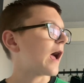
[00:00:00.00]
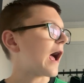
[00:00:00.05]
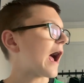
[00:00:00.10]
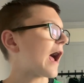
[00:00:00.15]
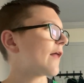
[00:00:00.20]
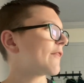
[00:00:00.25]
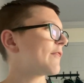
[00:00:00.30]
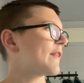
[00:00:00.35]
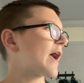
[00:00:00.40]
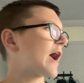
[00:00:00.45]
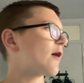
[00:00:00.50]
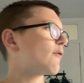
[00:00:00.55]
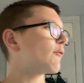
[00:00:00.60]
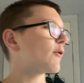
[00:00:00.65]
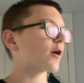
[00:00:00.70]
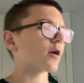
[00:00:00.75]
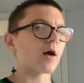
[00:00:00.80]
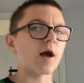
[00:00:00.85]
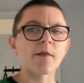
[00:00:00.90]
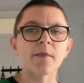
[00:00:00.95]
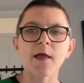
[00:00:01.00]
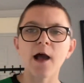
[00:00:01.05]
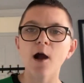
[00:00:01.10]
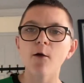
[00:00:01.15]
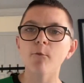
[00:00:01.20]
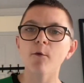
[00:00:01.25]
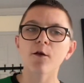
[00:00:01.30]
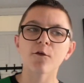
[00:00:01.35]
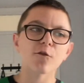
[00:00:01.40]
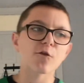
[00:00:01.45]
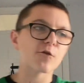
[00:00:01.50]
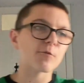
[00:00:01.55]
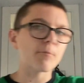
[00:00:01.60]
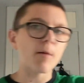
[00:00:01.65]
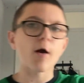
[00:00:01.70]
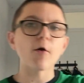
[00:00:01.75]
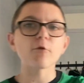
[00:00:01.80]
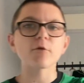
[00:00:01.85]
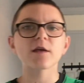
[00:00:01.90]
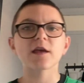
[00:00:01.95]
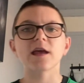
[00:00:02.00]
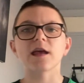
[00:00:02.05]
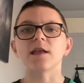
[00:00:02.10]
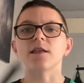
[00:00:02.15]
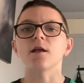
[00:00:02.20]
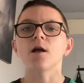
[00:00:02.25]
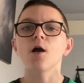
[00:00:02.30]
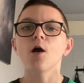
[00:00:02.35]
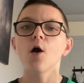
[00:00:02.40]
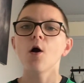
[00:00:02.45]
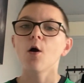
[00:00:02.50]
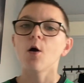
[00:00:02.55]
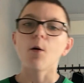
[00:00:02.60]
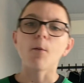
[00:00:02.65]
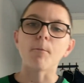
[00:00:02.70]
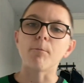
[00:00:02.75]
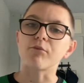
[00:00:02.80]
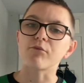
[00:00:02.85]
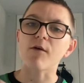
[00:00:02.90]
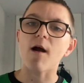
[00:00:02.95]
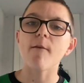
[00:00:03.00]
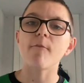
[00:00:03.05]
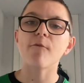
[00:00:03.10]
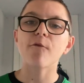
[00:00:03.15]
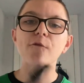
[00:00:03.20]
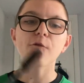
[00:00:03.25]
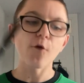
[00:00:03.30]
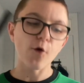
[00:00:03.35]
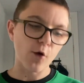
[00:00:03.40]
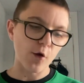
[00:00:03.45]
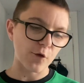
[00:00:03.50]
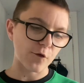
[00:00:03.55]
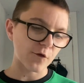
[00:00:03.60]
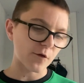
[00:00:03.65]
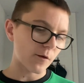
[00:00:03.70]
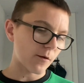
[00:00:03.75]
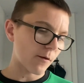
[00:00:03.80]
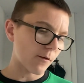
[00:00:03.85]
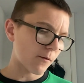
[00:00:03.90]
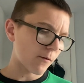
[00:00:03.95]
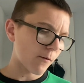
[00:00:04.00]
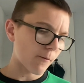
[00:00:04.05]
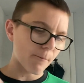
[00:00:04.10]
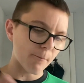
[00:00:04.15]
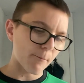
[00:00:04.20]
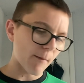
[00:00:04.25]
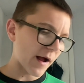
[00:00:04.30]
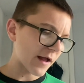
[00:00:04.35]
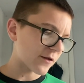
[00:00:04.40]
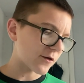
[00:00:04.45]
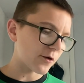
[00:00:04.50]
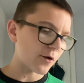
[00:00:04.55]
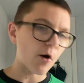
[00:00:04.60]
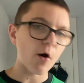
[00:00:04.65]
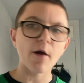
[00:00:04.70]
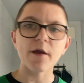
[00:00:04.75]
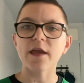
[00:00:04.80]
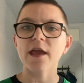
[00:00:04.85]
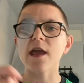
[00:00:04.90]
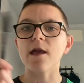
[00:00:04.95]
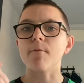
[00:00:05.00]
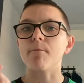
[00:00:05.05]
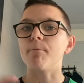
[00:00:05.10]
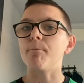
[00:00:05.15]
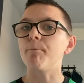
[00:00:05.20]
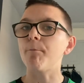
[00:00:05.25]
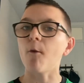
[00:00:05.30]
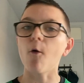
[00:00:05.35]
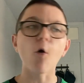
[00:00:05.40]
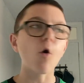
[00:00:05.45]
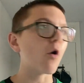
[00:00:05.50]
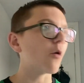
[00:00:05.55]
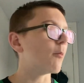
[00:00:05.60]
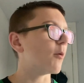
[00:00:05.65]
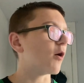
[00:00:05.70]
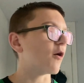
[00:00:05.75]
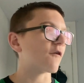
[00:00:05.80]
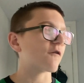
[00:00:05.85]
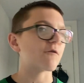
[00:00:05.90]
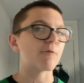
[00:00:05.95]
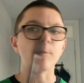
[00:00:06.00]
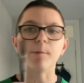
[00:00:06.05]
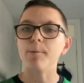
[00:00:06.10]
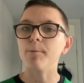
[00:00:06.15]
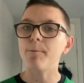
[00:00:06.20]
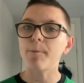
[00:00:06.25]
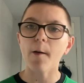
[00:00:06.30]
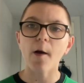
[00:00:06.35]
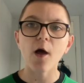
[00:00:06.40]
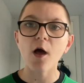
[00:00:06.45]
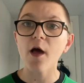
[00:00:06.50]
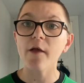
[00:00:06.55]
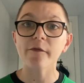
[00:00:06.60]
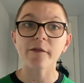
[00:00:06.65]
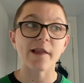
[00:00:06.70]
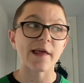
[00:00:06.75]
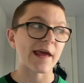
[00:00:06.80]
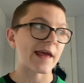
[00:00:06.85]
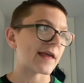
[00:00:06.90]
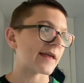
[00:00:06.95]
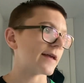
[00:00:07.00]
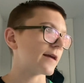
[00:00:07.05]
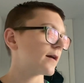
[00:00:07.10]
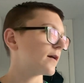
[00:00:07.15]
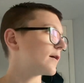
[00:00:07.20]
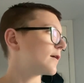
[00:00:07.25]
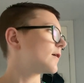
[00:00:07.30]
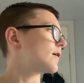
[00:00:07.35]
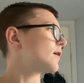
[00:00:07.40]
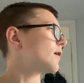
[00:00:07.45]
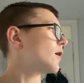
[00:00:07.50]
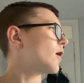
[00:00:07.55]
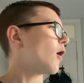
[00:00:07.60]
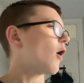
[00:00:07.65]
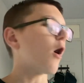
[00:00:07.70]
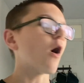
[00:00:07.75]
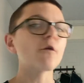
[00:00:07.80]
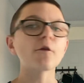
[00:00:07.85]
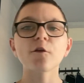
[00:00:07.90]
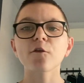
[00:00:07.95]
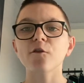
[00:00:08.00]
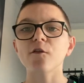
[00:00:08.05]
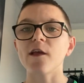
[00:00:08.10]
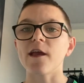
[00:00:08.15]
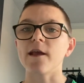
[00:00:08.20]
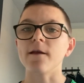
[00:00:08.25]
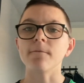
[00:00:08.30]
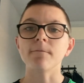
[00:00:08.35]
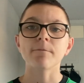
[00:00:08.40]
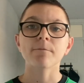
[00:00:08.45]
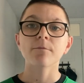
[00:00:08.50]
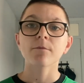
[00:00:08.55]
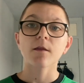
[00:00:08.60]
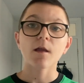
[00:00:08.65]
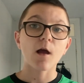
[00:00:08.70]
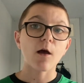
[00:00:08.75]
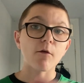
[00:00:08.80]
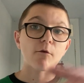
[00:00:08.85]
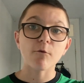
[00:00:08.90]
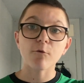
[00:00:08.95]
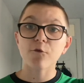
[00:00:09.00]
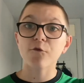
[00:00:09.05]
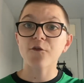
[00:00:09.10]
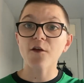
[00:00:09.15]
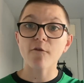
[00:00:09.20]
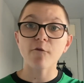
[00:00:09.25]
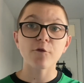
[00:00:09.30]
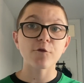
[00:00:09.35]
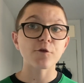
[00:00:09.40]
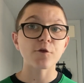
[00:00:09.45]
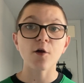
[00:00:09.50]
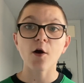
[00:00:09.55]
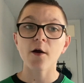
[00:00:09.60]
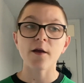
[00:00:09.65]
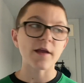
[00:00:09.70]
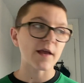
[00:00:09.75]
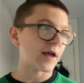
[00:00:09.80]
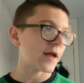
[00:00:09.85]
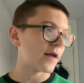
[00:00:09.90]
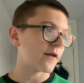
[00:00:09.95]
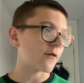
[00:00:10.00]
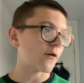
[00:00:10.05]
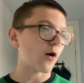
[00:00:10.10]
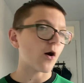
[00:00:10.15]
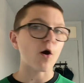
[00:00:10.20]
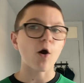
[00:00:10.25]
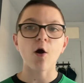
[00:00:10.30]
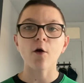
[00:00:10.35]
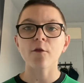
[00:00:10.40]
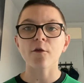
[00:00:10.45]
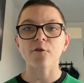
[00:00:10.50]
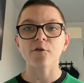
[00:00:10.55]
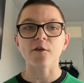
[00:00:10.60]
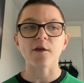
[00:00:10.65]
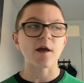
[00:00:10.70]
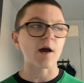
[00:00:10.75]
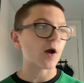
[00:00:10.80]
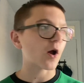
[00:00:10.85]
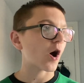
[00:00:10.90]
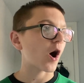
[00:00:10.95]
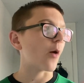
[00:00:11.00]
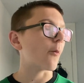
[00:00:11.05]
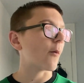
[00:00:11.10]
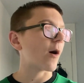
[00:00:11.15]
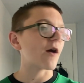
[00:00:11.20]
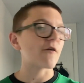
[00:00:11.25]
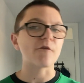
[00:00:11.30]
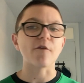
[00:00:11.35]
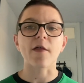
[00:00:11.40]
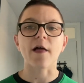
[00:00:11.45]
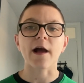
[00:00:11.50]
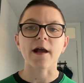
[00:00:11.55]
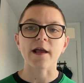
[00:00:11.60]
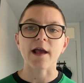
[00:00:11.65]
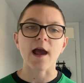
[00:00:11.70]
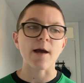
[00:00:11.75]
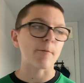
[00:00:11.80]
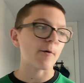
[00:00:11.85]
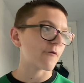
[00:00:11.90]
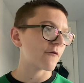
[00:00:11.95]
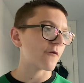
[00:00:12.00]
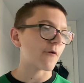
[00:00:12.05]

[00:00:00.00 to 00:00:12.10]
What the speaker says: And now we're smoking Brentford, Man United, Bournemouth, Burnley. Honestly, Sheffield United, honestly, I can't wait for that game.